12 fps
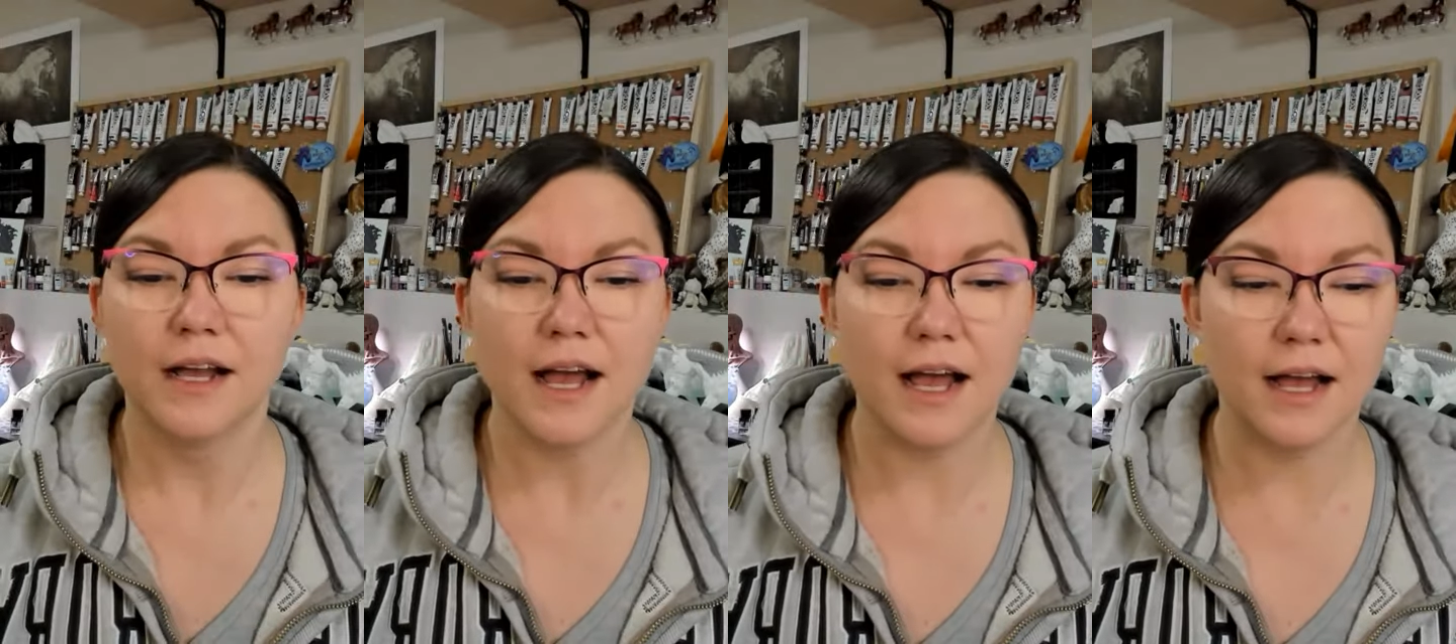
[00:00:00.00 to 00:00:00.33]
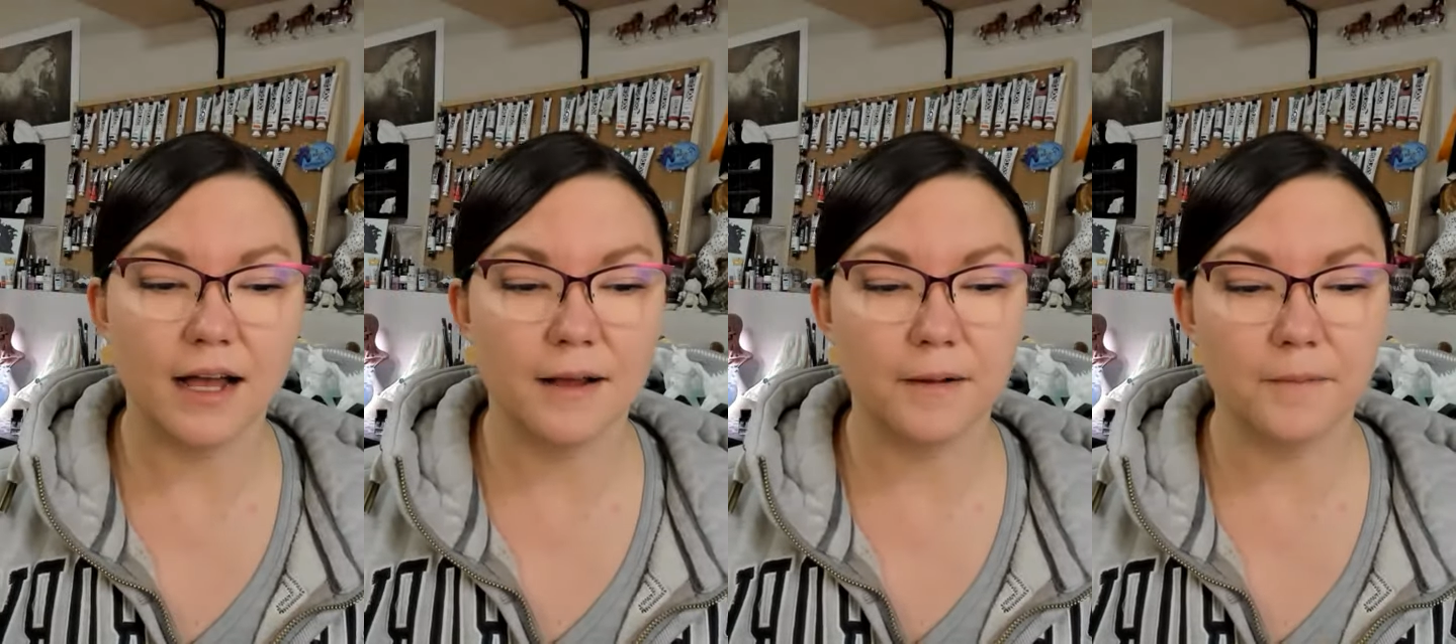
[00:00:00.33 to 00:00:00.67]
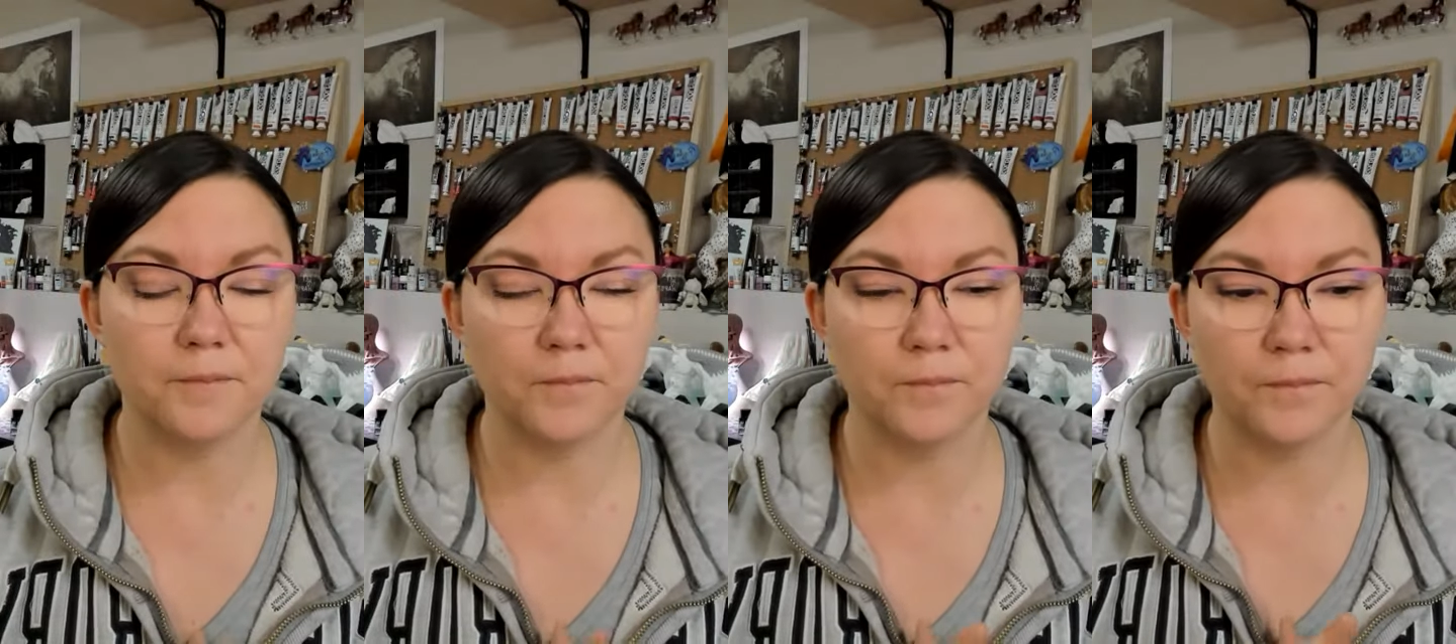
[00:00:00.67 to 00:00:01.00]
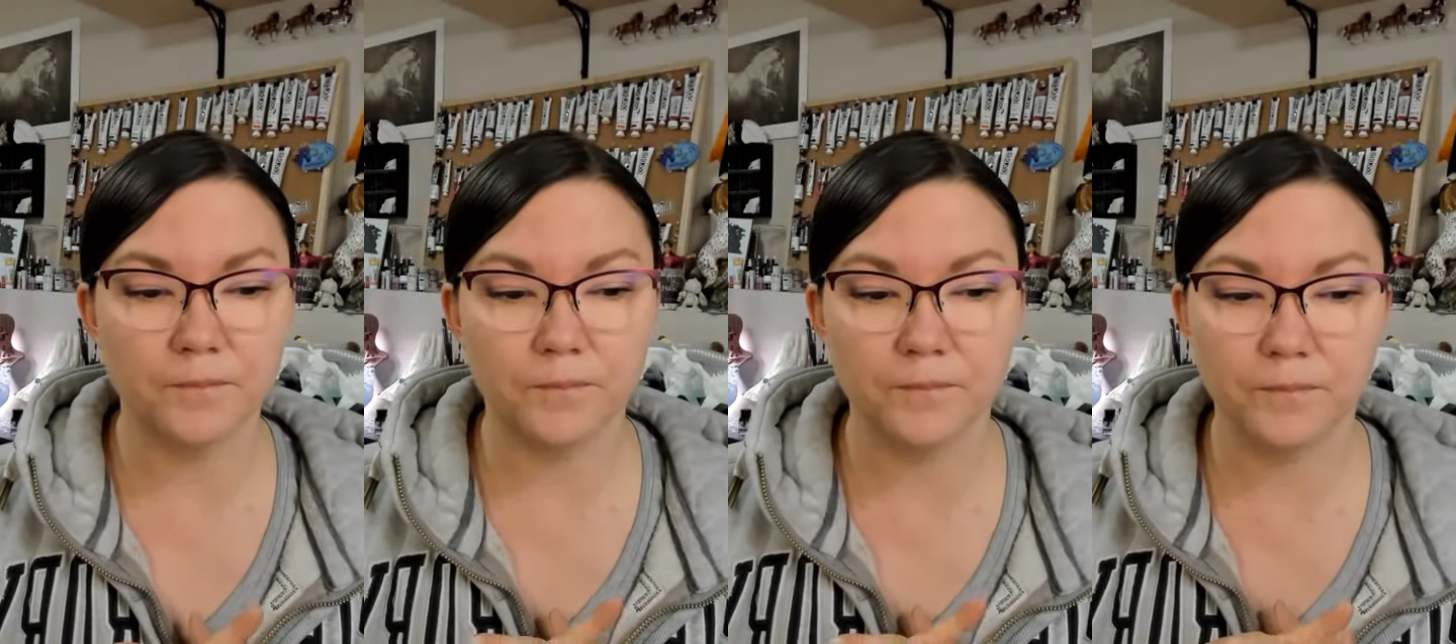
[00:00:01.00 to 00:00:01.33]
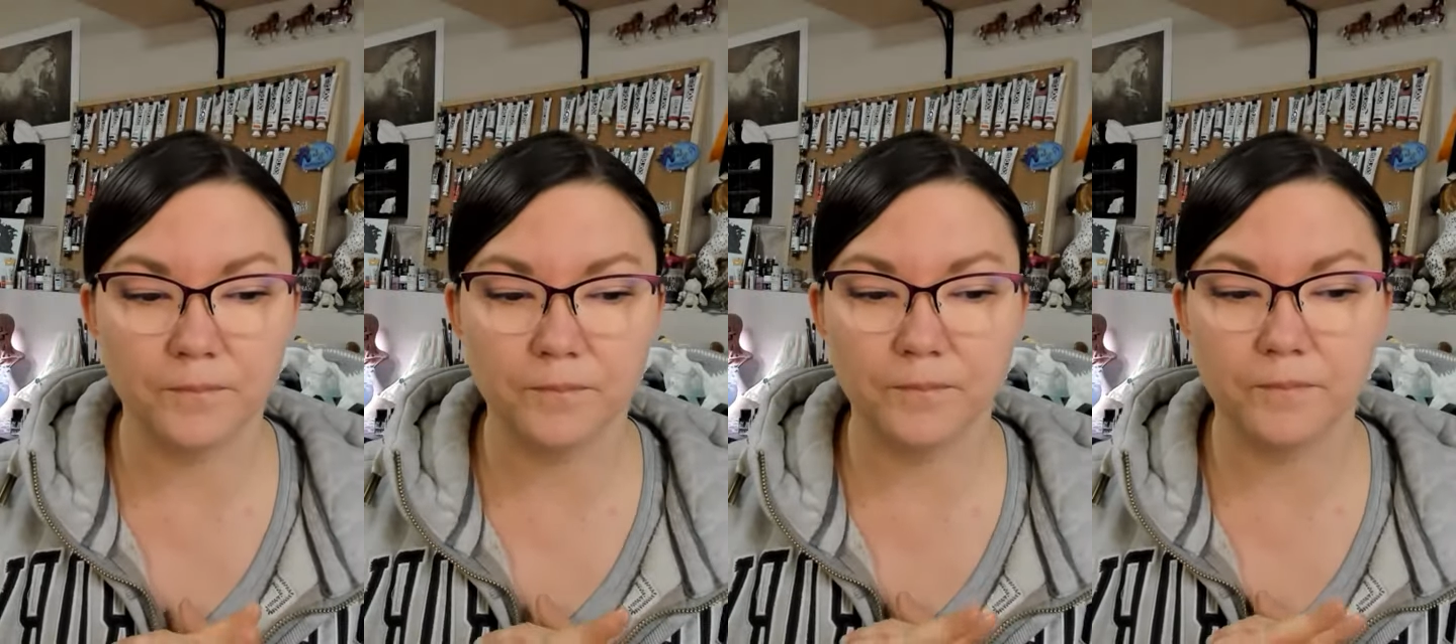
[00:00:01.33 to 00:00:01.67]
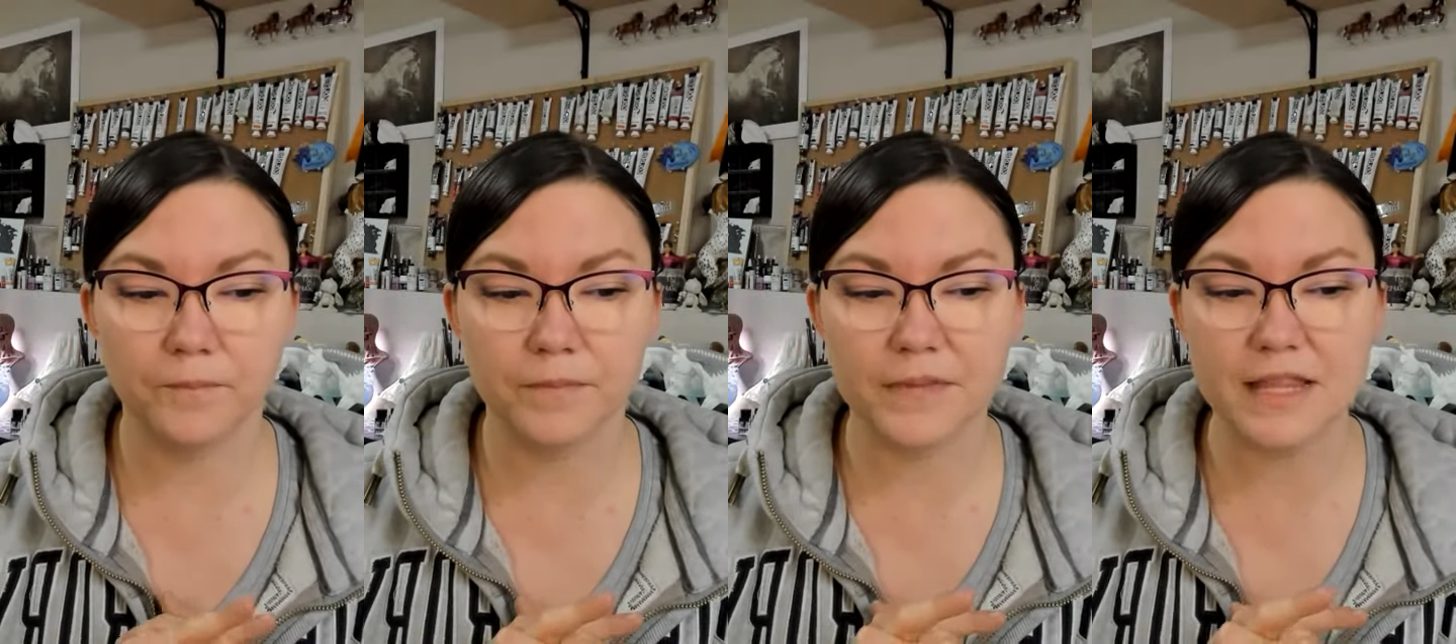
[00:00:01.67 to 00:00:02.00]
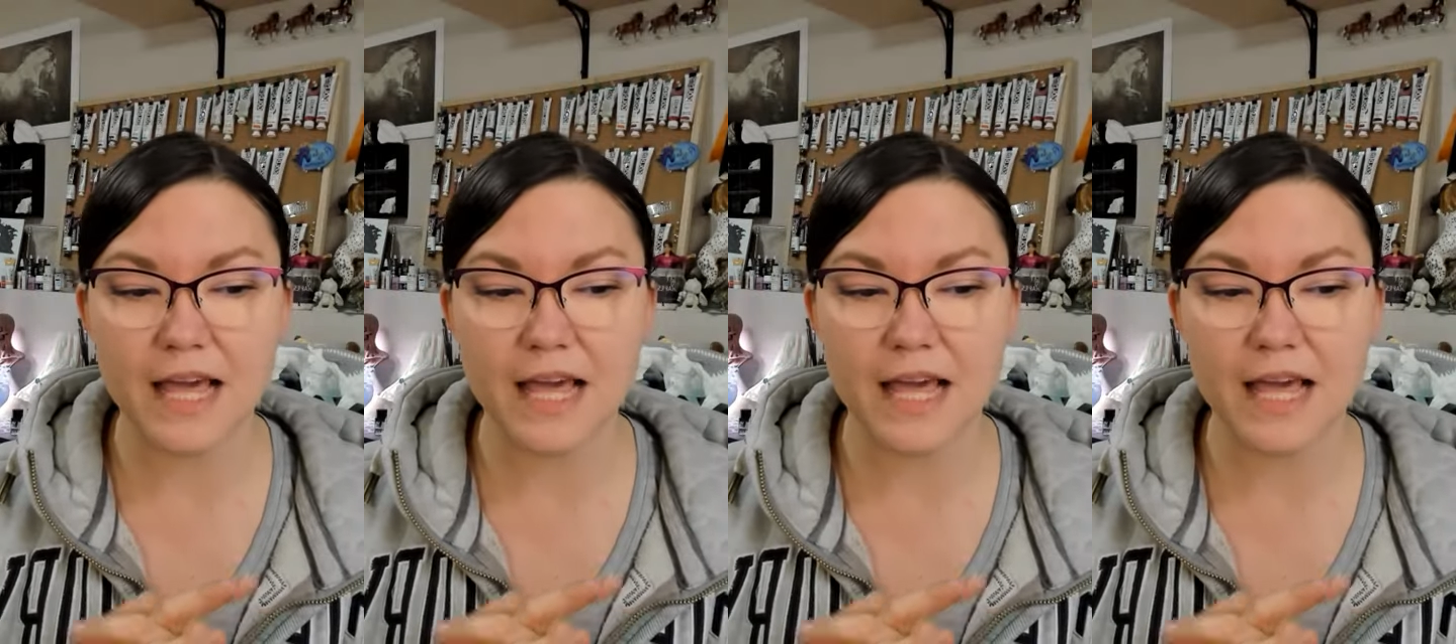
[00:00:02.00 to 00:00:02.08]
Um,